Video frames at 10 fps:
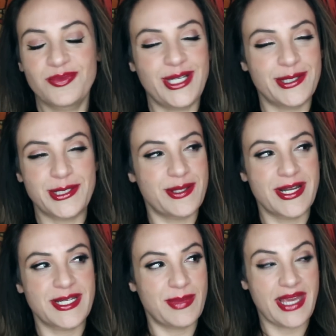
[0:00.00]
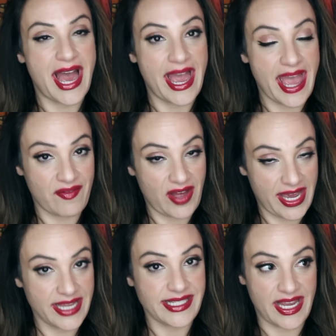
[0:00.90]
You don't do that to me. I have
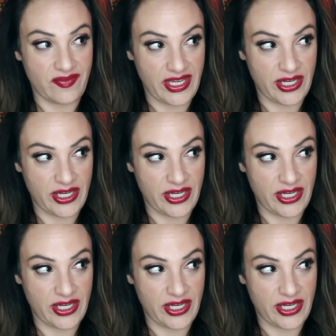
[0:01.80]
eyes, I have